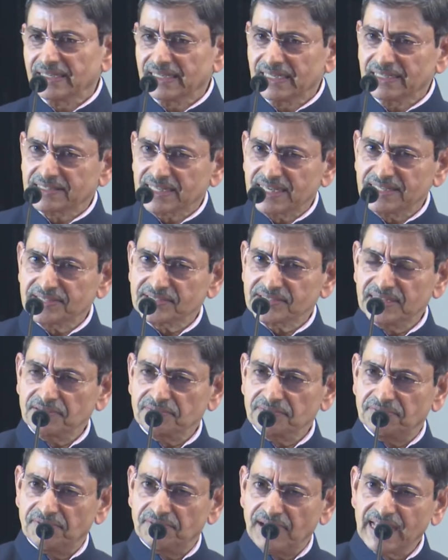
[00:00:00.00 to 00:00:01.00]
It is
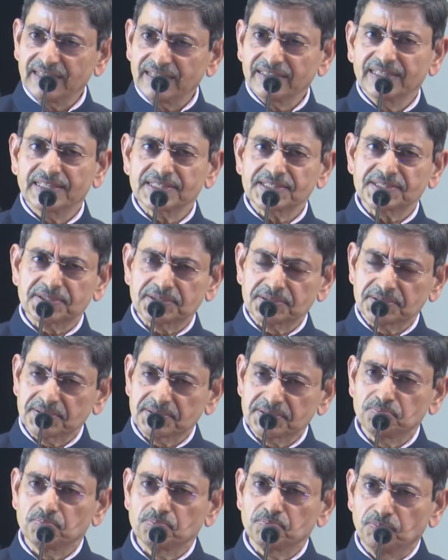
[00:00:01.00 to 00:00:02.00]
in
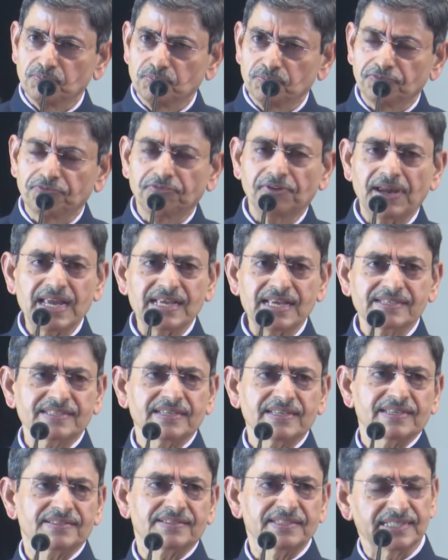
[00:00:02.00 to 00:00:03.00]
various
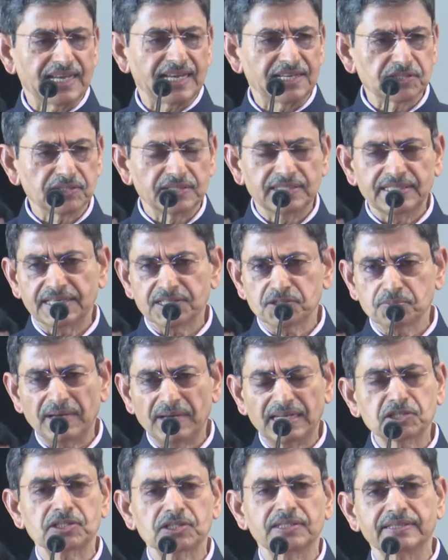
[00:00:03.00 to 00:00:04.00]
phases, he has
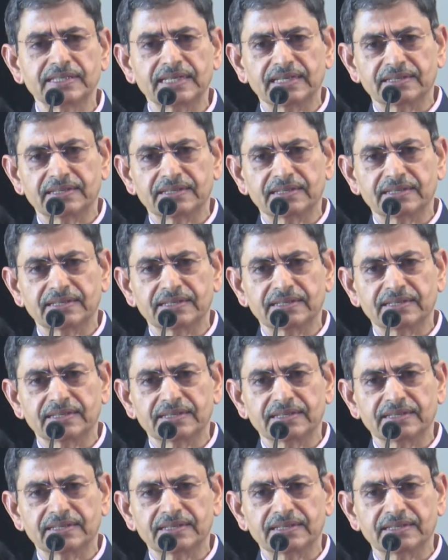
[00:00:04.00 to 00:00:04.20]
mentioned